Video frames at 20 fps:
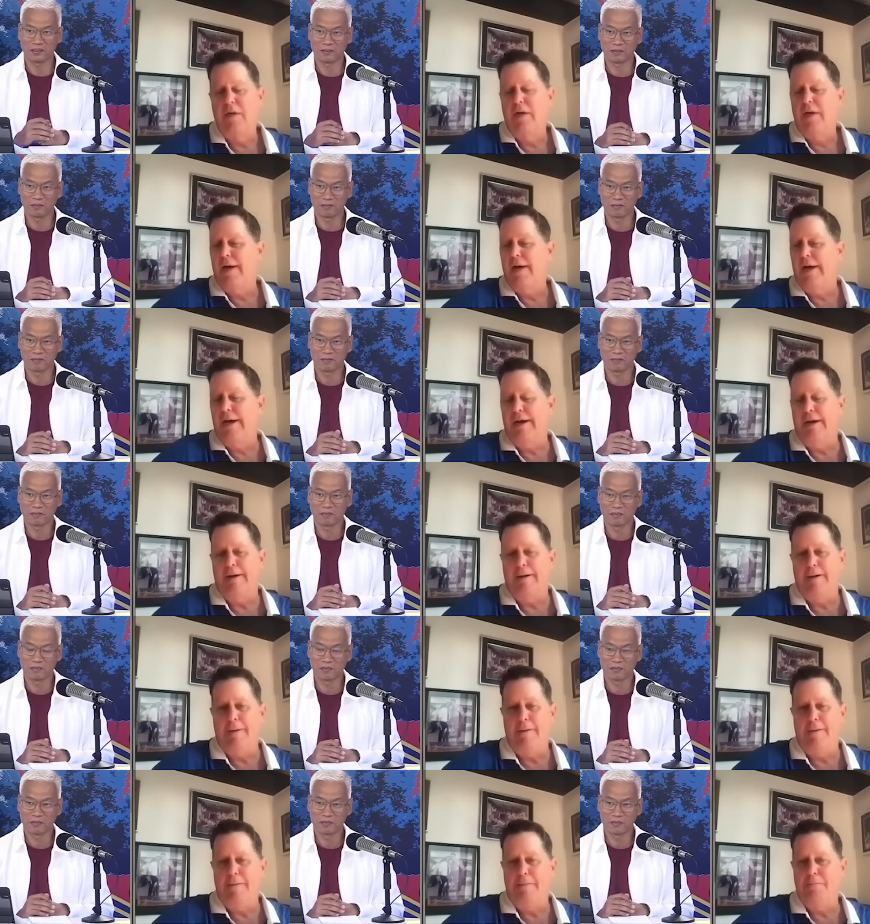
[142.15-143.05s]

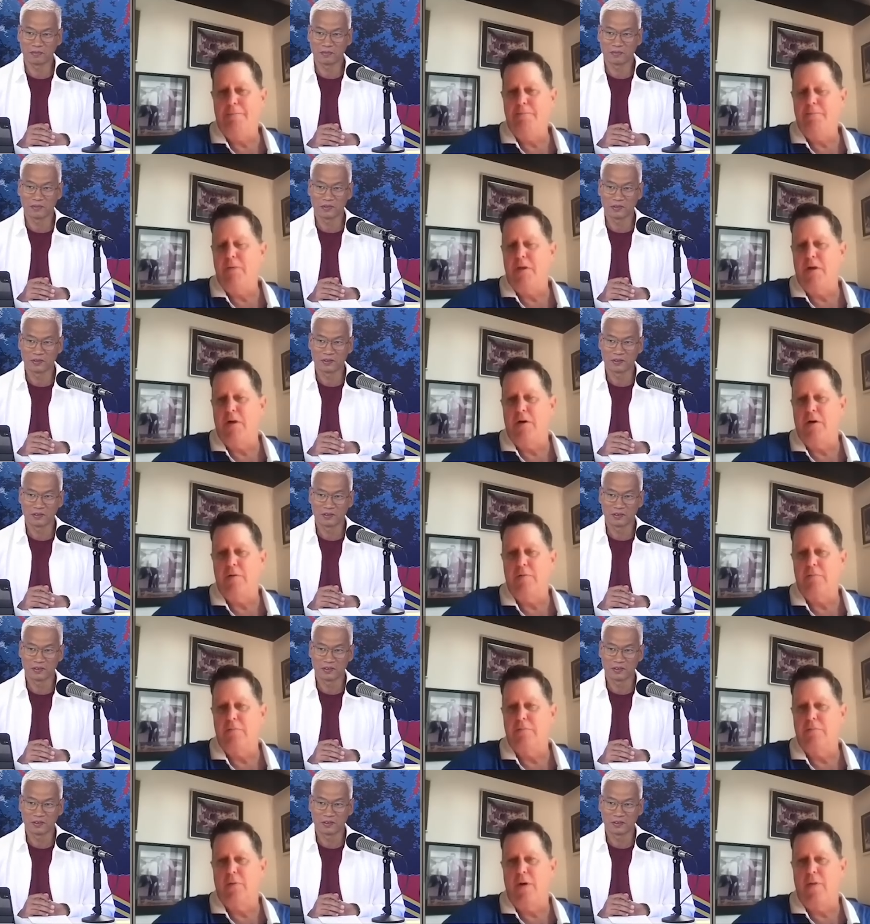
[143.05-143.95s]
Speaker 1: Um, you
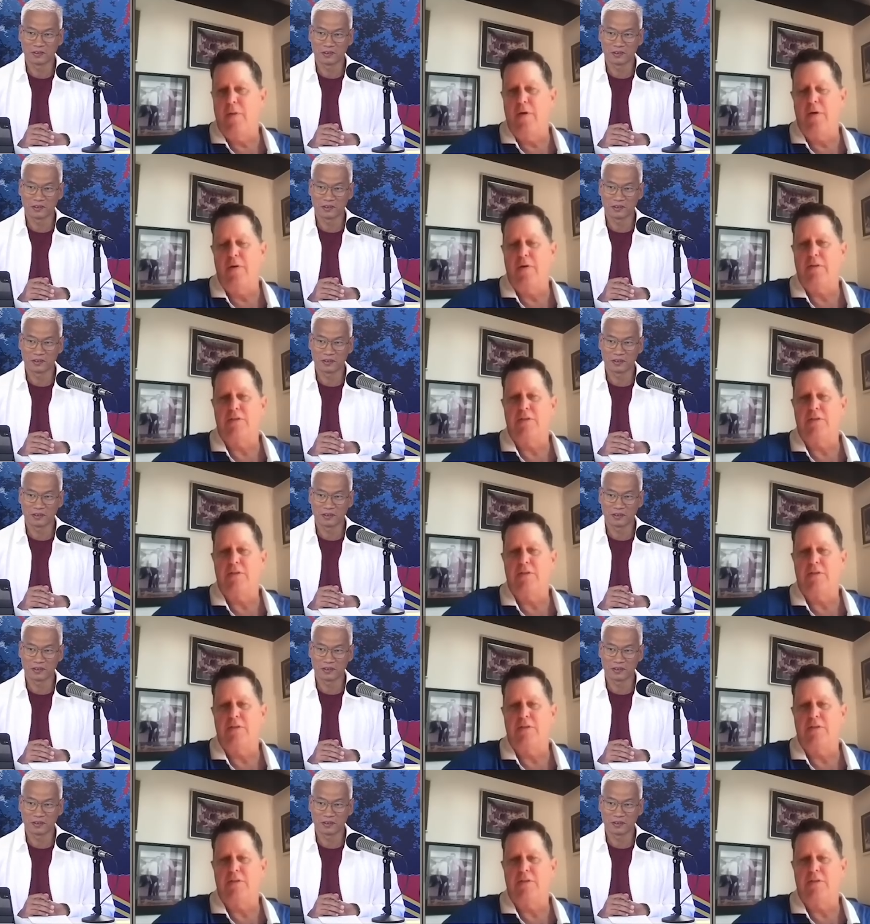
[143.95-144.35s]
know whether